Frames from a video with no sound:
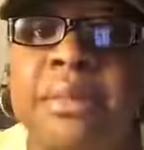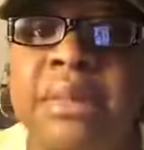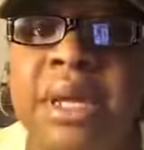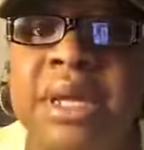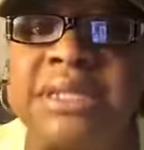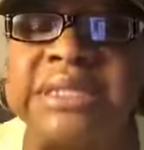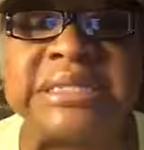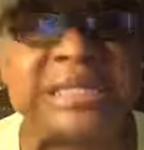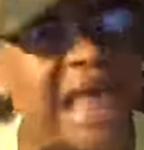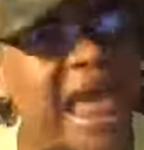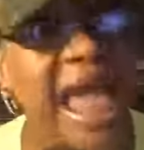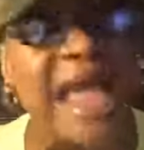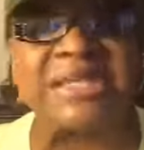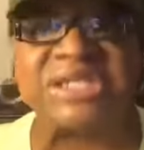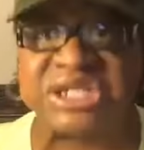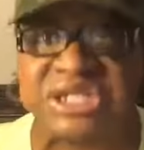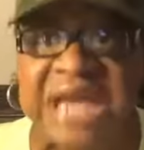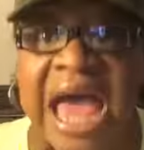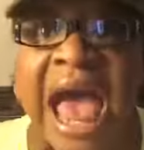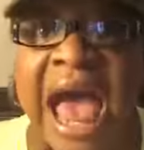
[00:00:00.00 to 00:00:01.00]

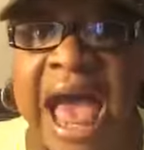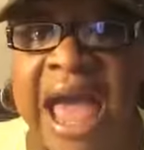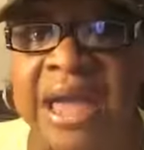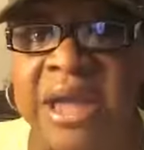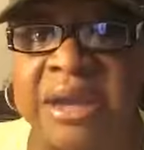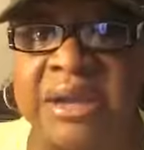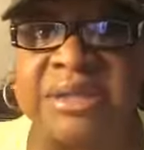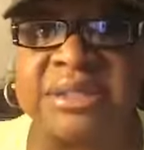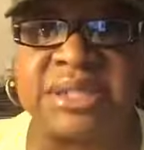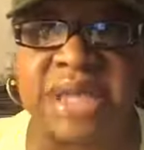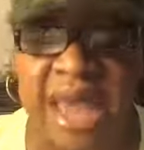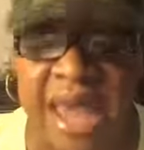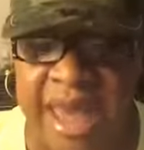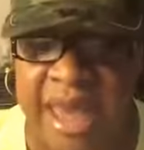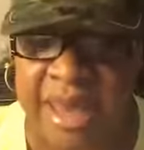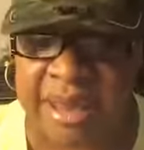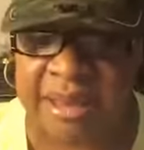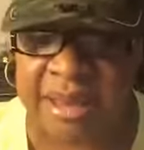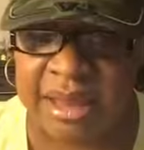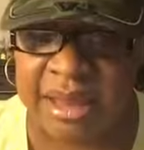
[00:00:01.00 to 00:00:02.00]
slash tires
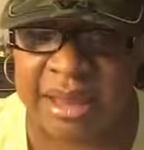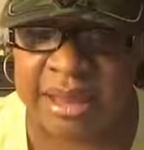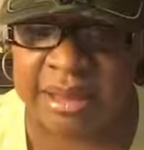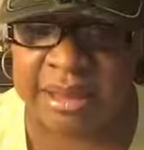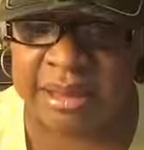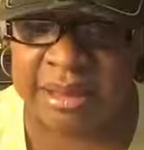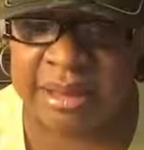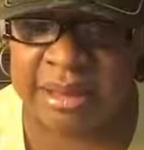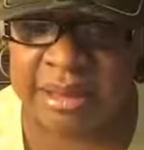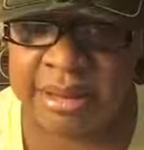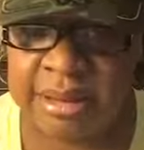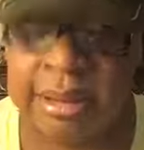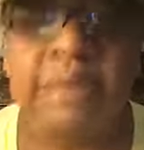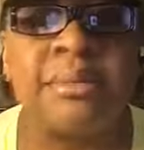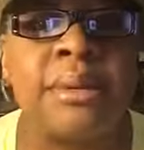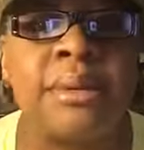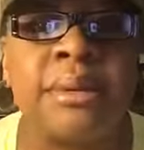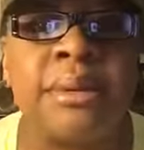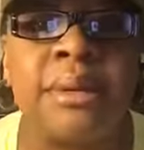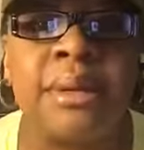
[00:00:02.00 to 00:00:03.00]
and
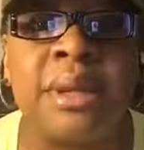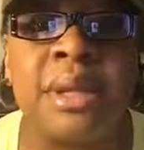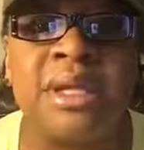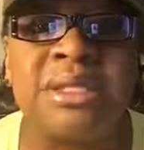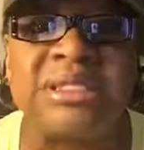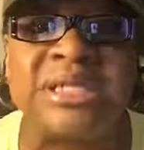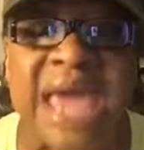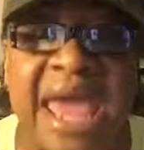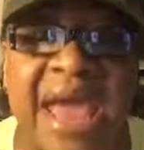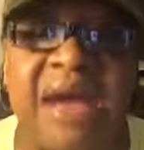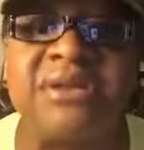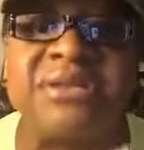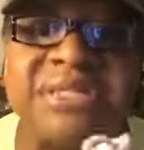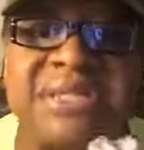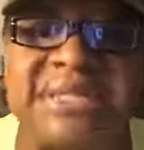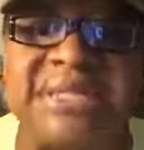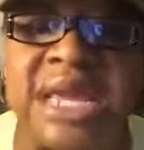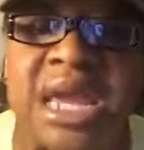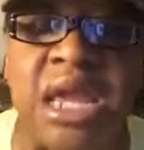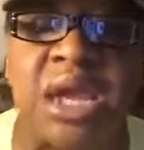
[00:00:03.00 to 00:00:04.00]
tell
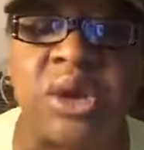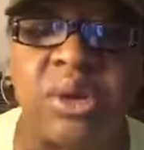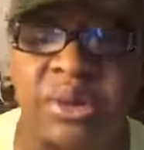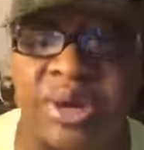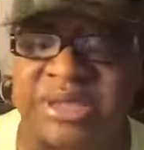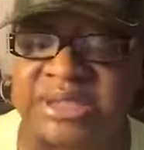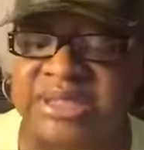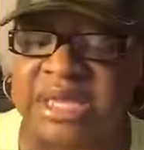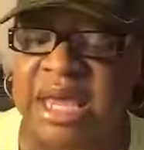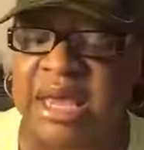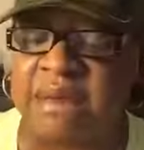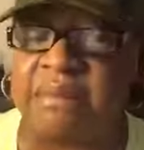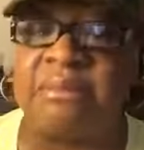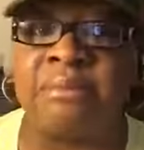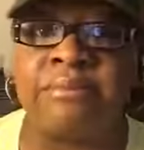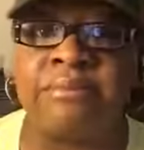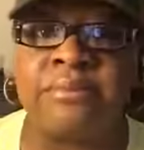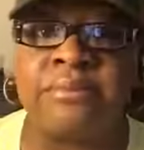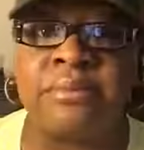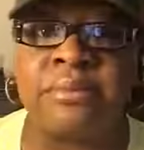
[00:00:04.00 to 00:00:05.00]
secrets and
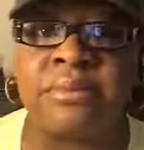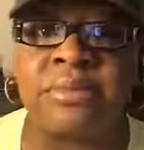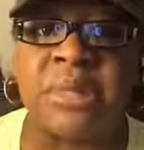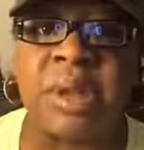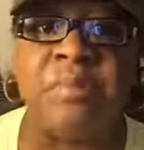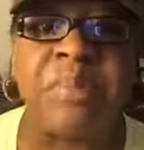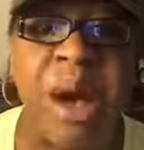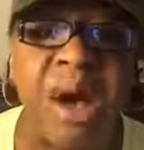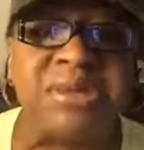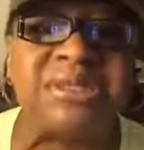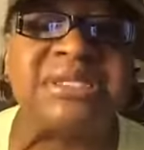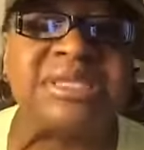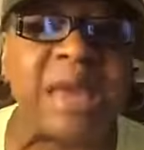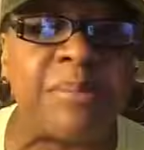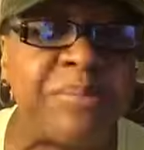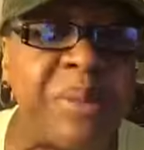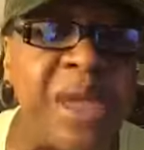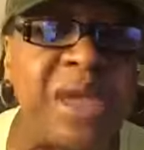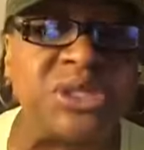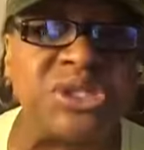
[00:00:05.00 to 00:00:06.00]
post
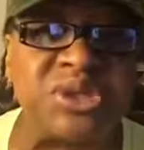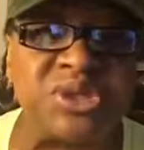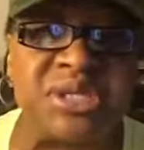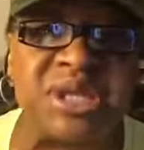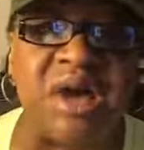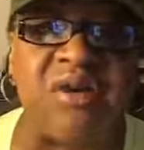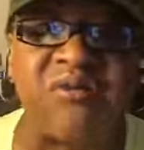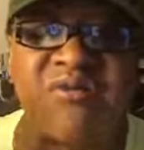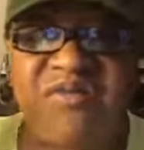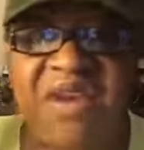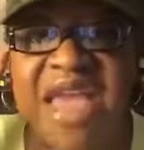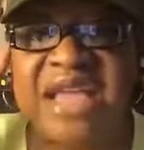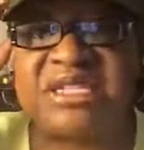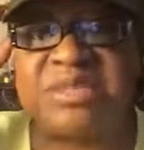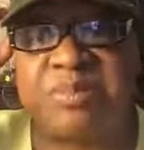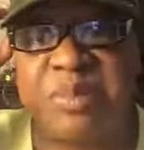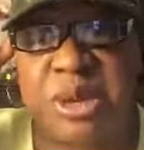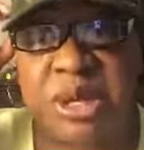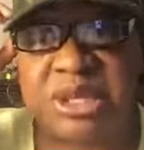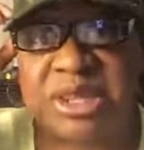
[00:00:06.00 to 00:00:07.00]
their pictures on
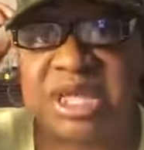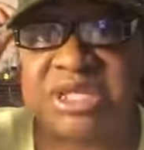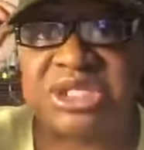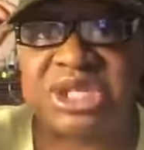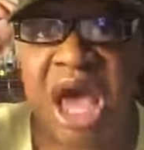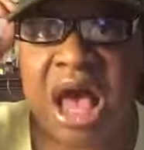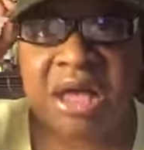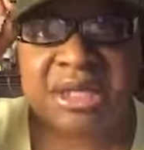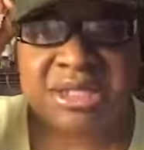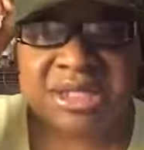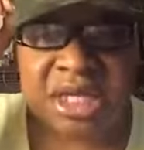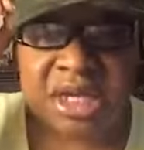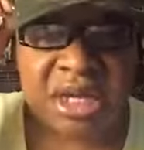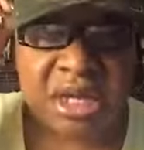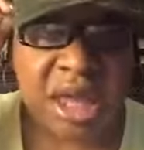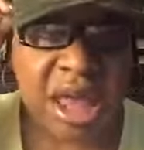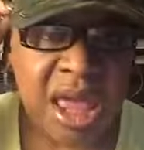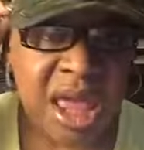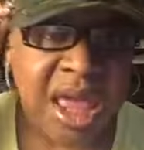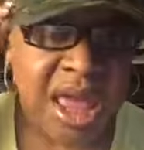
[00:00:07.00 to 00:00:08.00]
Facebook that y'all
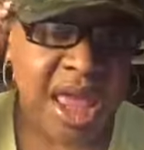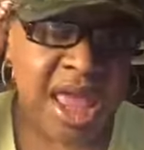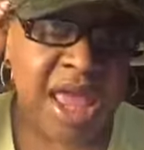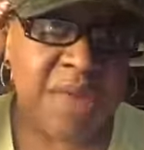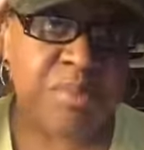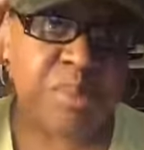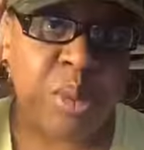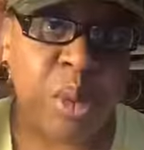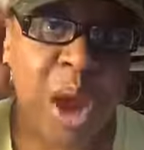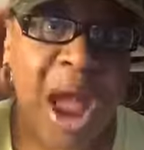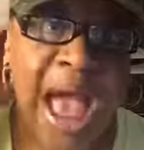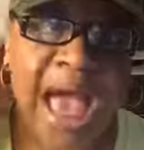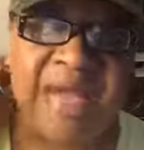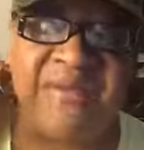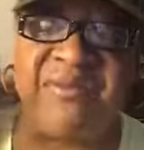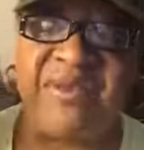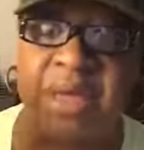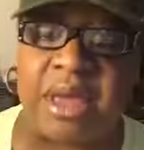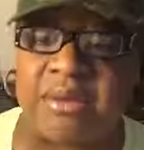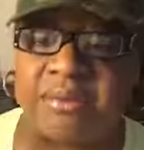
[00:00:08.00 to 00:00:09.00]
took in
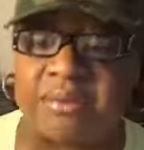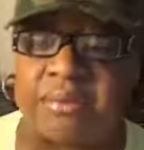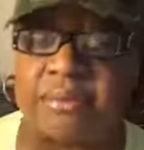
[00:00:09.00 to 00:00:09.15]
private.